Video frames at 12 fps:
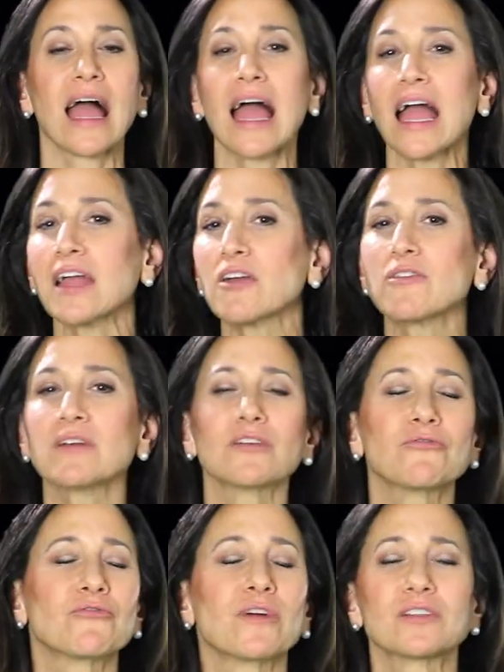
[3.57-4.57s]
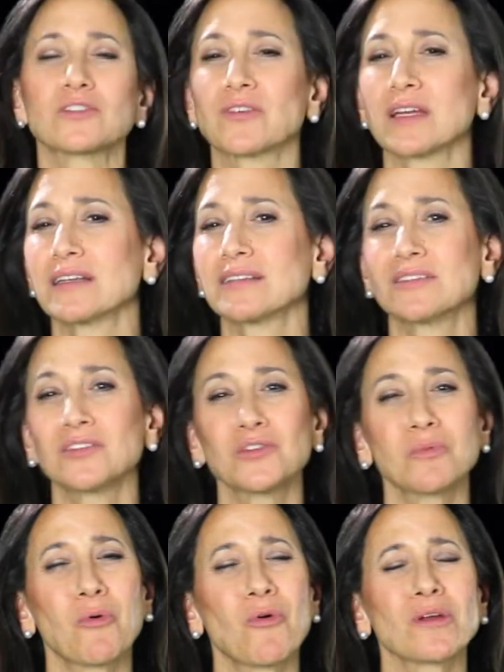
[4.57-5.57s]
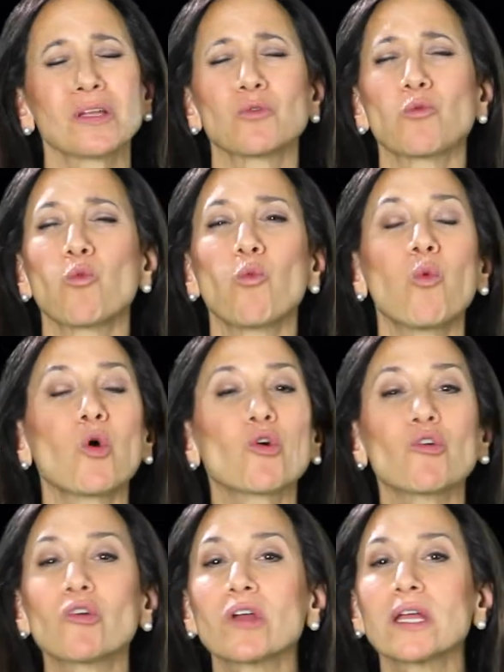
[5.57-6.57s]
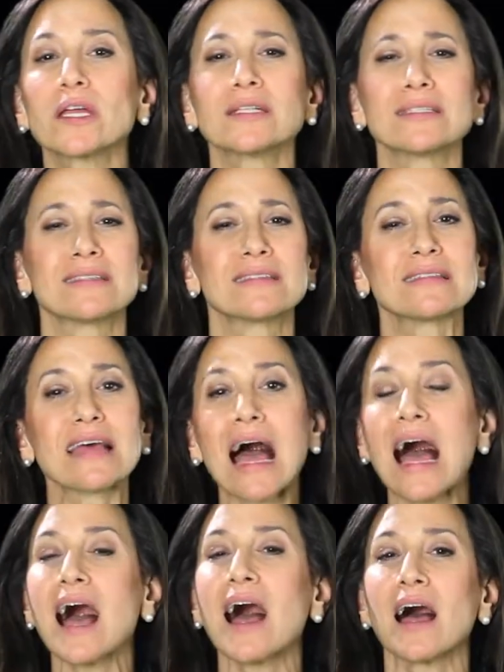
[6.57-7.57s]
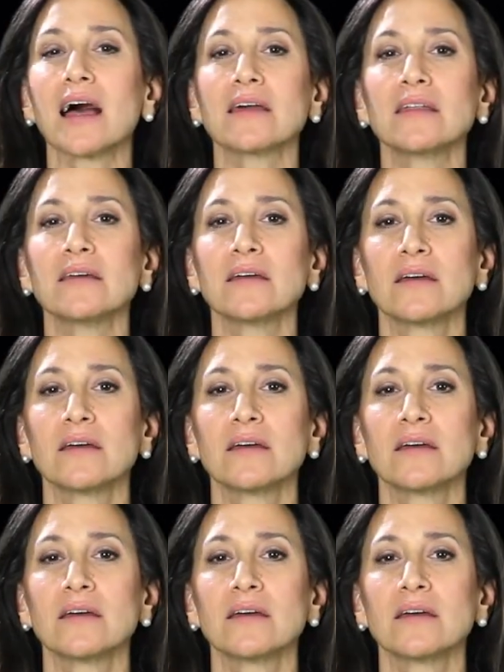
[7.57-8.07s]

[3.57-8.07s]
angry, frustrated, disappointed, worried, sad,